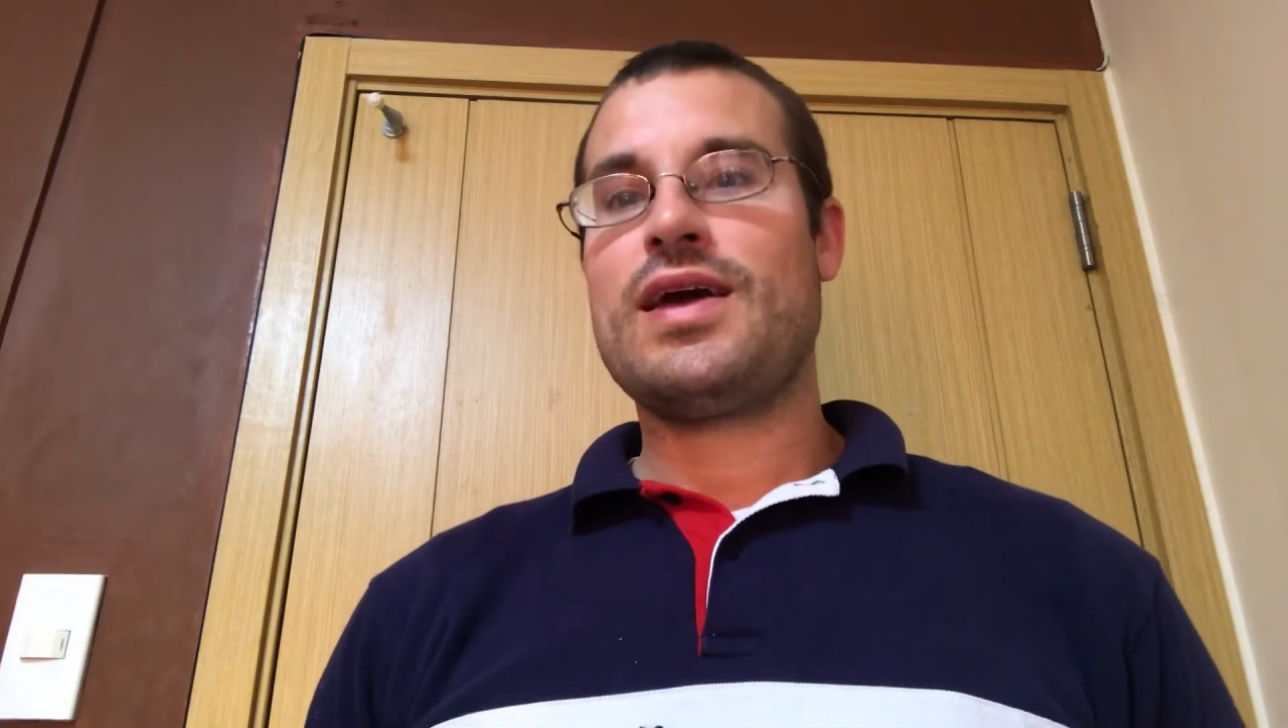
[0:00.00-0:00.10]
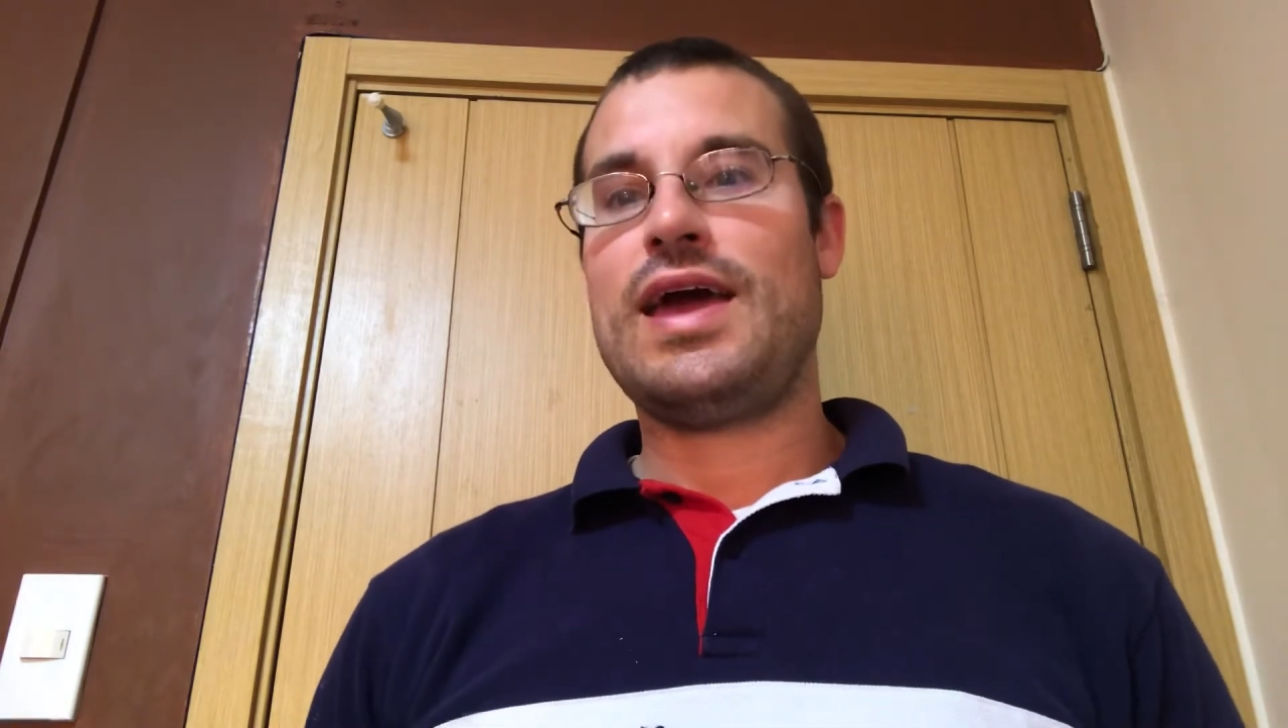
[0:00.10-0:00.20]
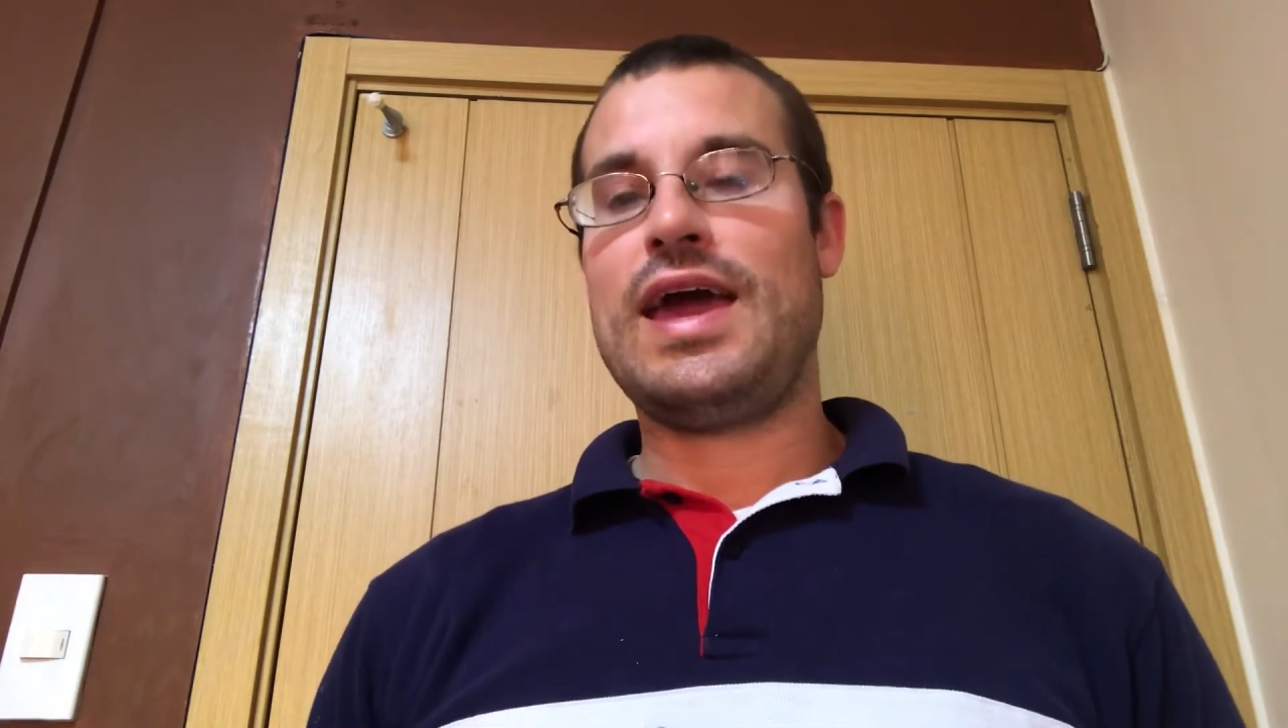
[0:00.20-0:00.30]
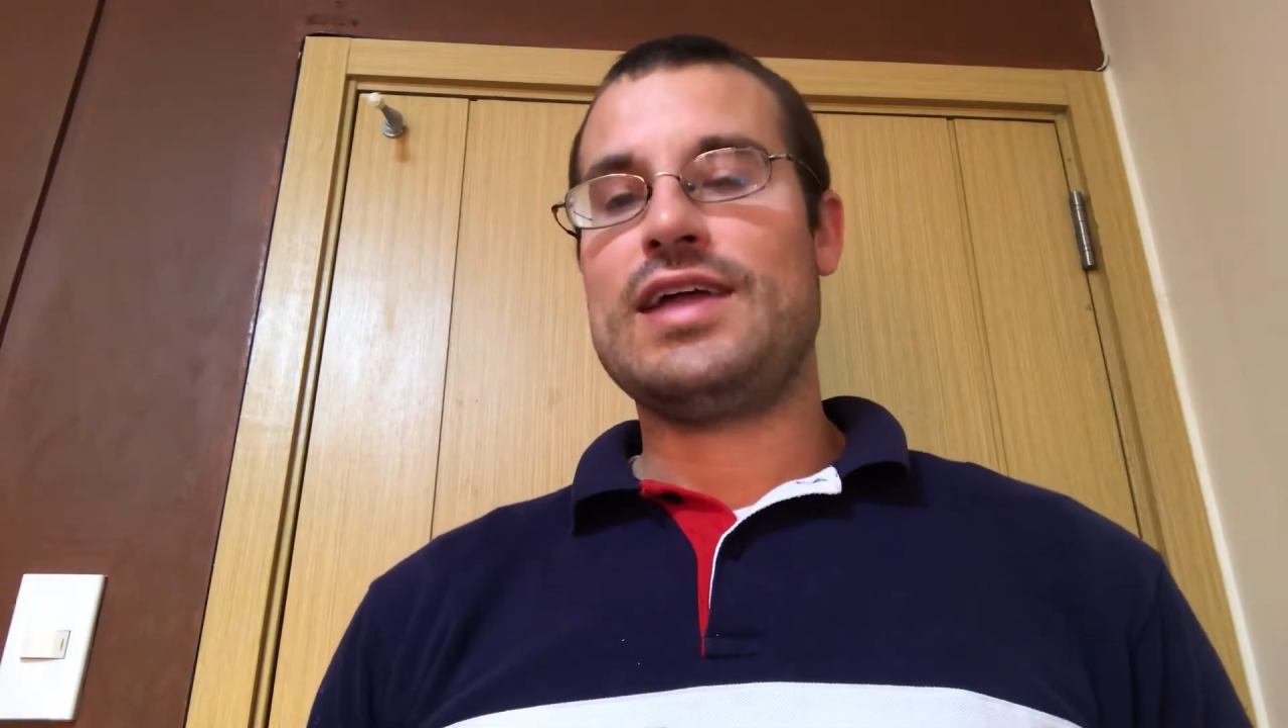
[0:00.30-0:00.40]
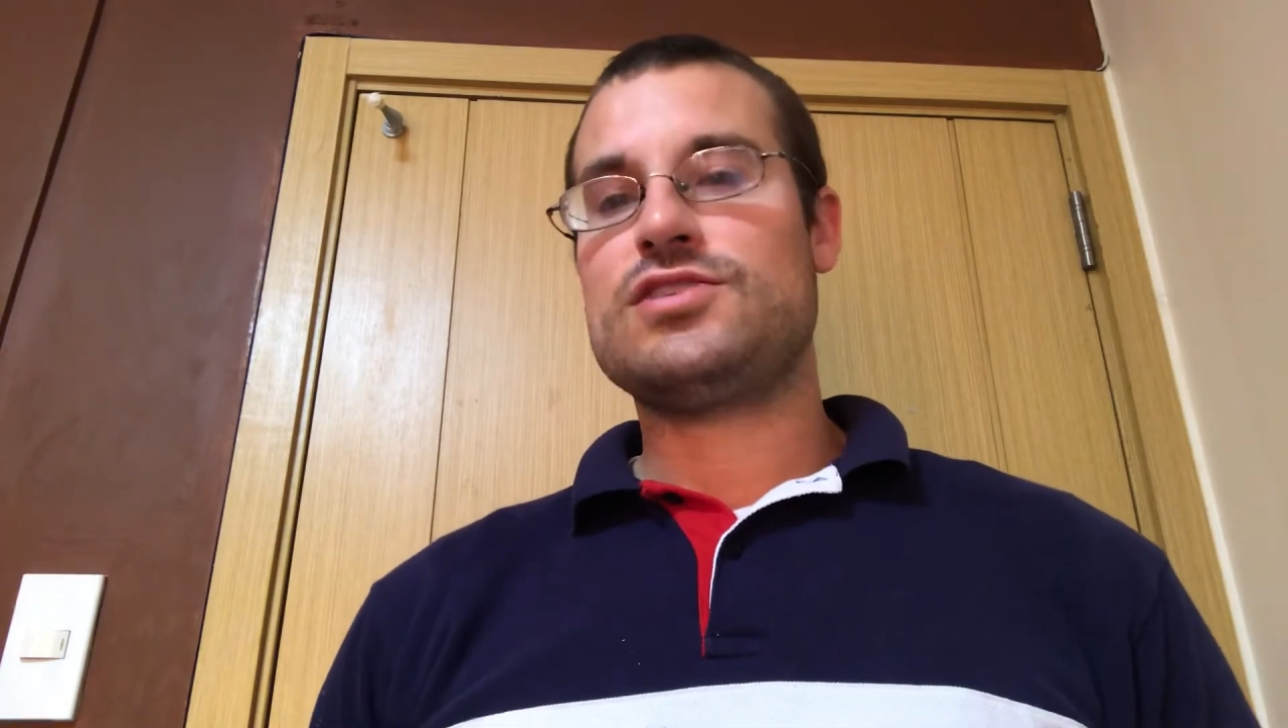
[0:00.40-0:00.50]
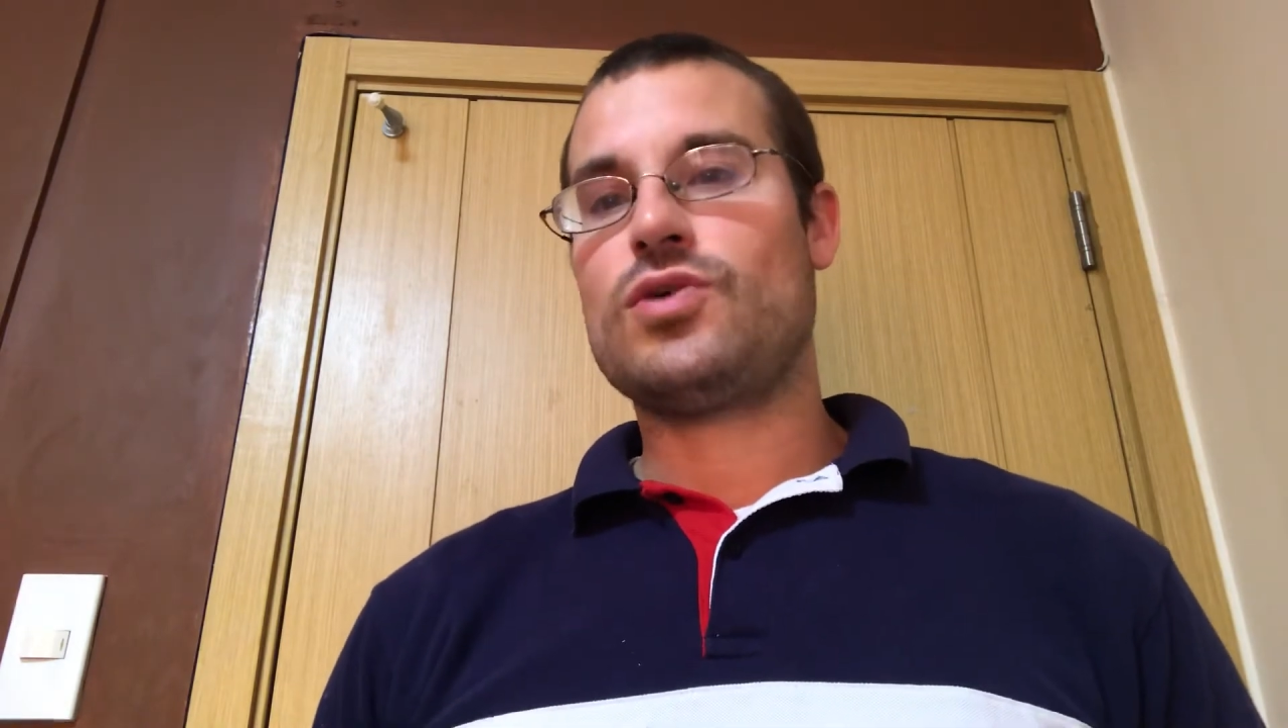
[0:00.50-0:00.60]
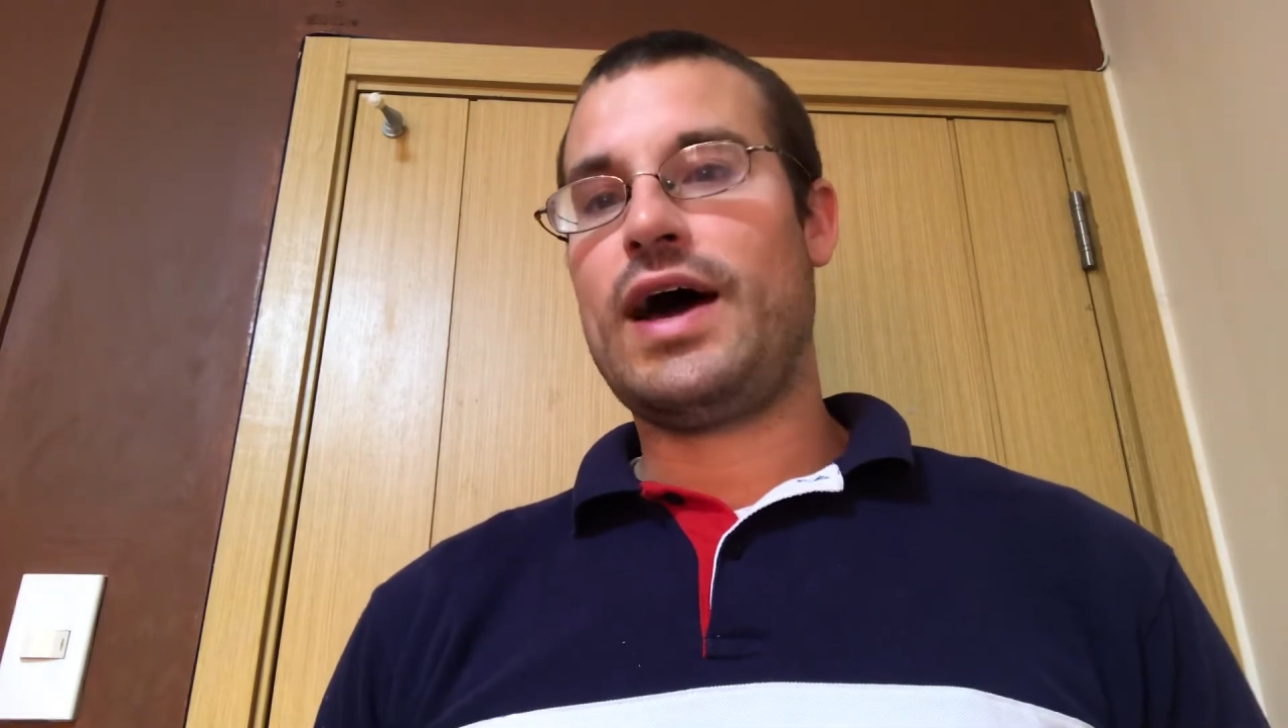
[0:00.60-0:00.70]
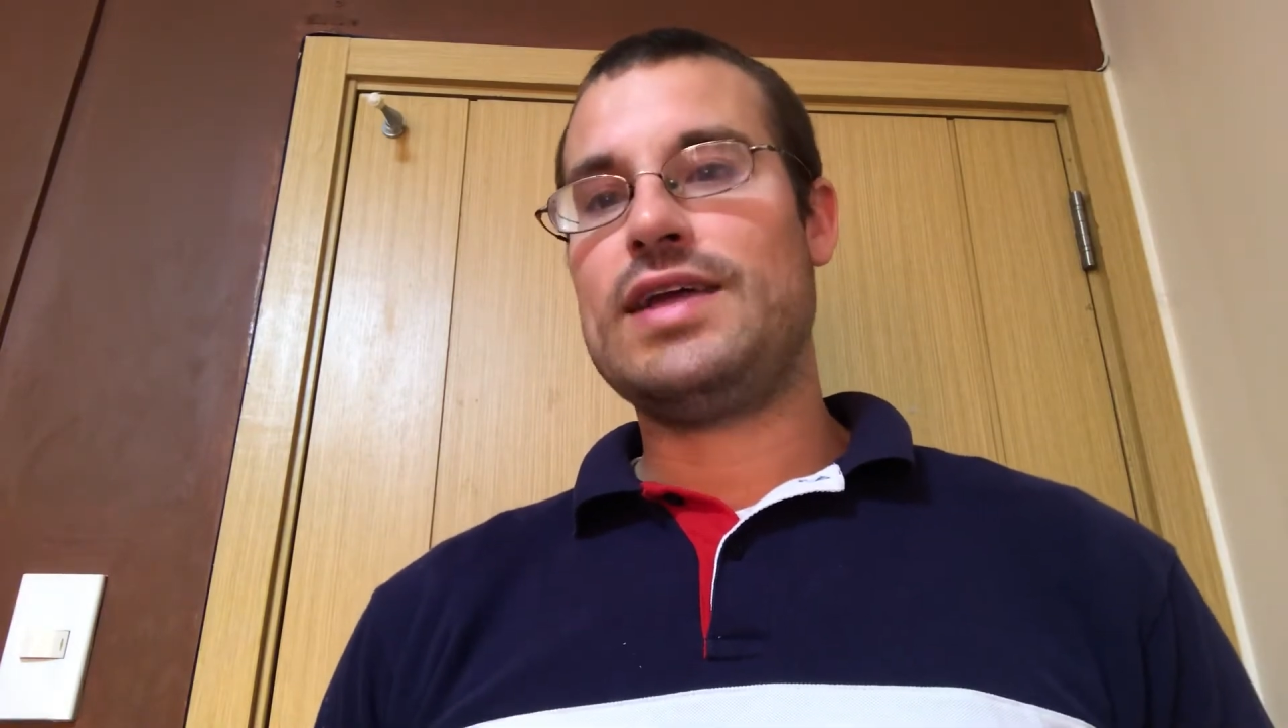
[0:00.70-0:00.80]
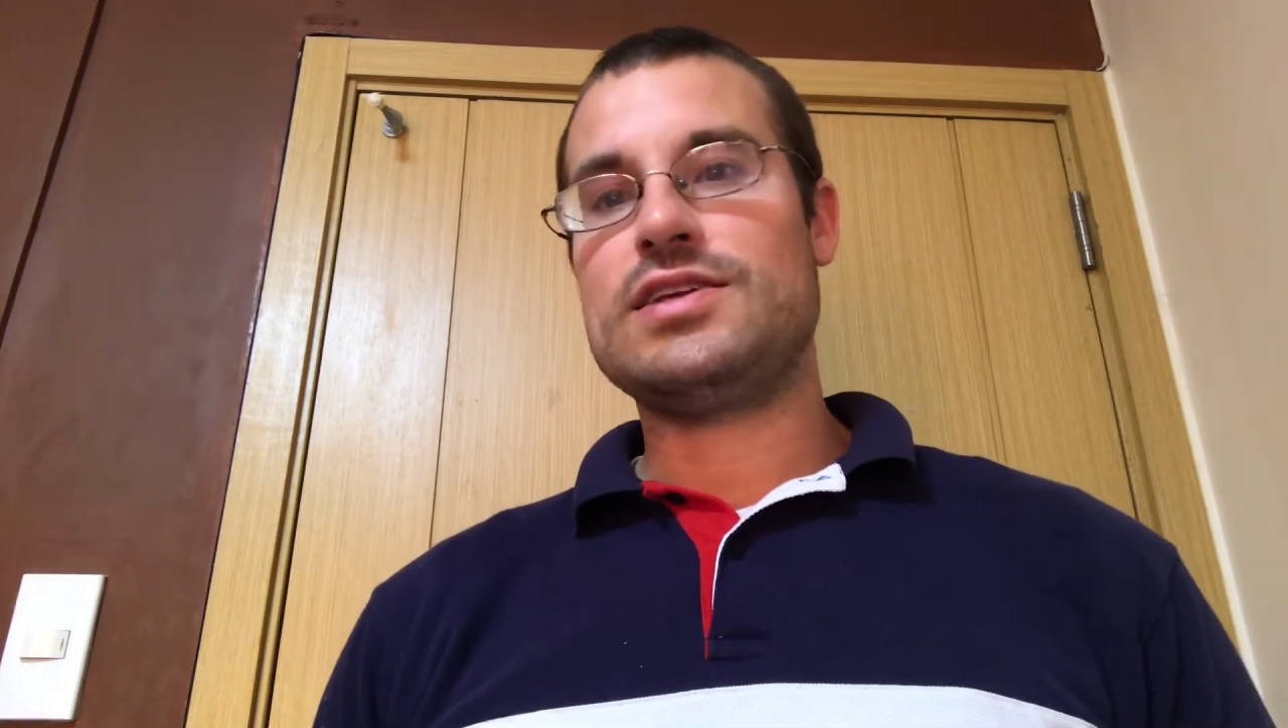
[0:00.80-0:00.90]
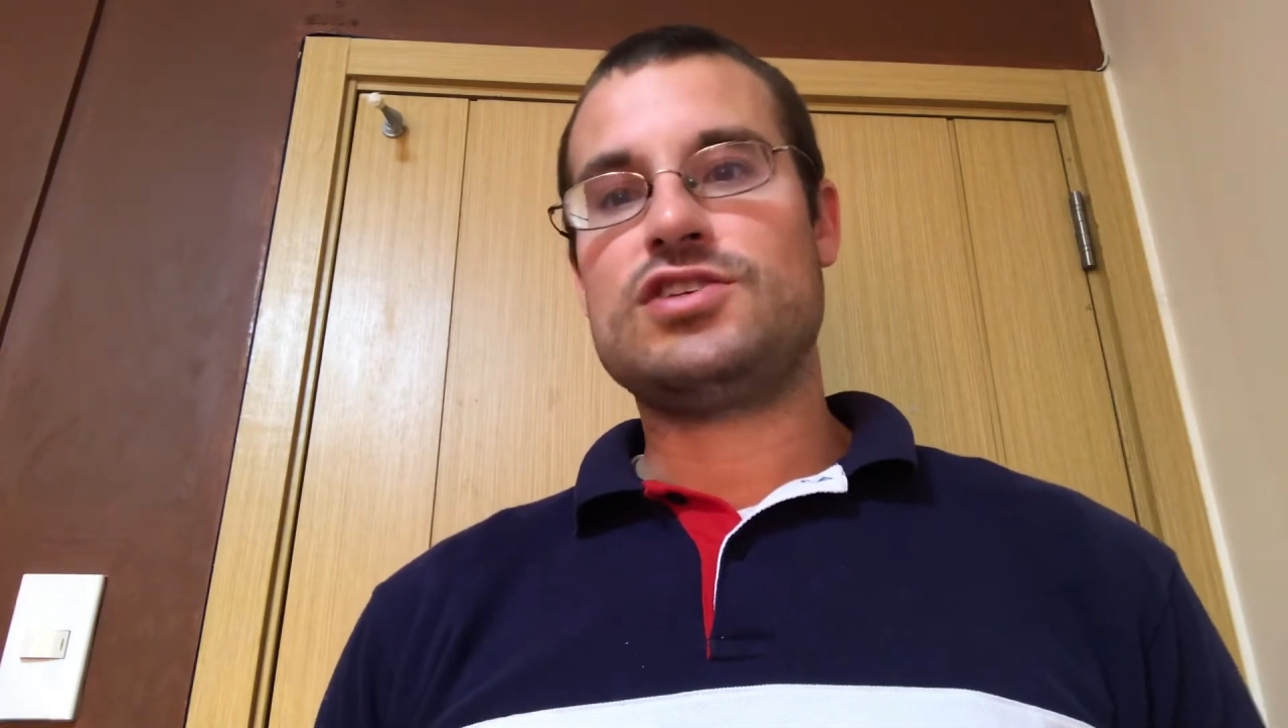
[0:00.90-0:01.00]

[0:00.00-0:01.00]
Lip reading: and so I had to